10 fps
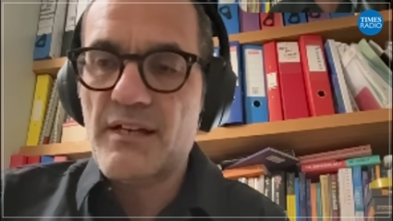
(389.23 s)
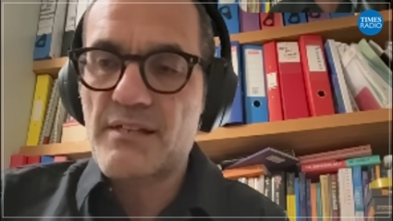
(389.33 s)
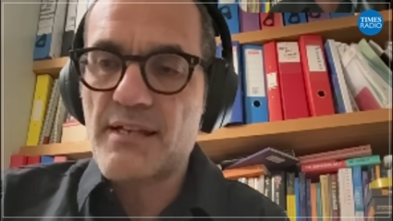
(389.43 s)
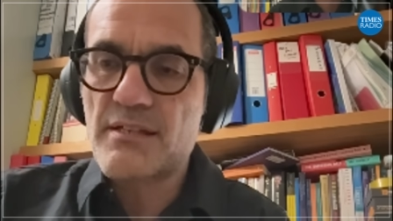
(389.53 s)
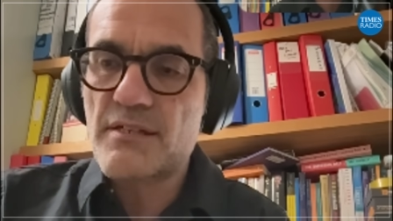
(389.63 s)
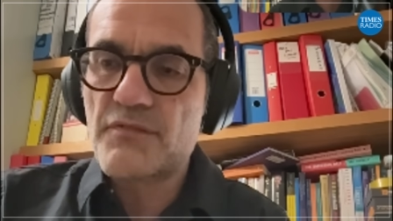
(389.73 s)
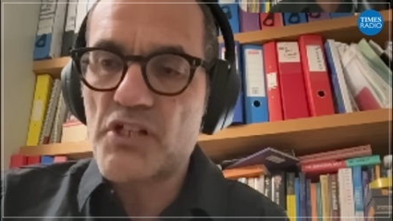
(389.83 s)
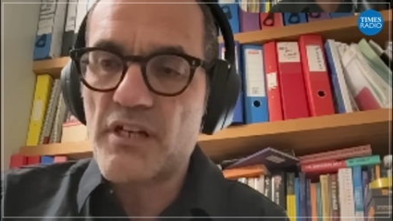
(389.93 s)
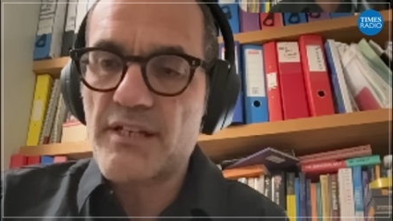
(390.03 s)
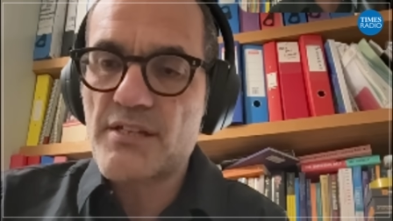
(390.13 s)
uh, sensitive
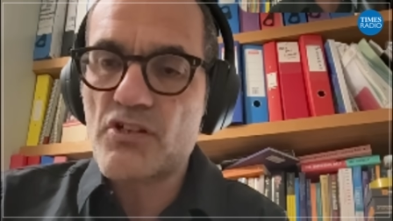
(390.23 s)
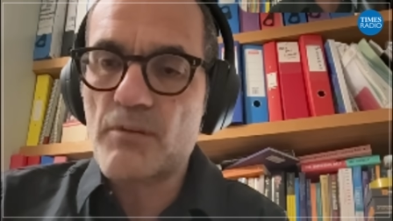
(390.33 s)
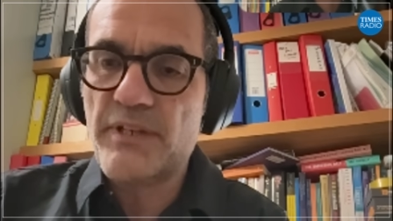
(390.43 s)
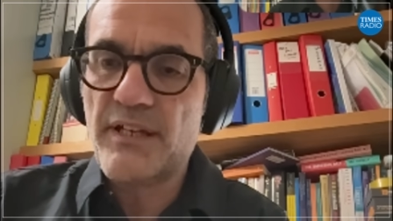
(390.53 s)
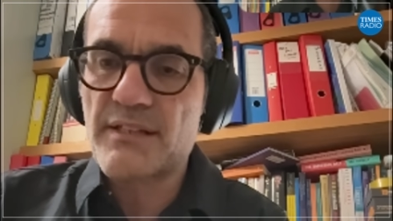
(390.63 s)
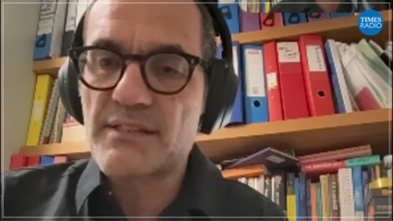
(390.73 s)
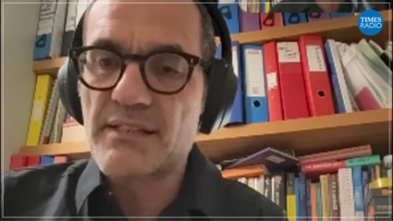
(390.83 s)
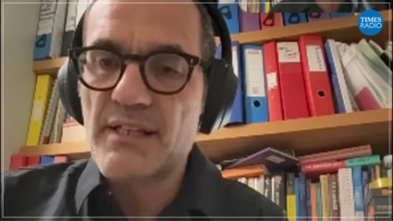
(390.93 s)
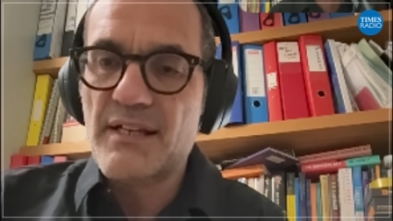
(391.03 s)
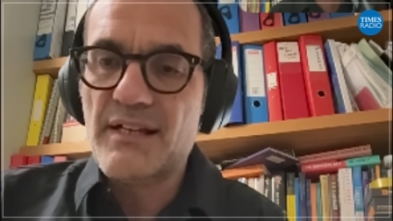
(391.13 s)
Chinese topics.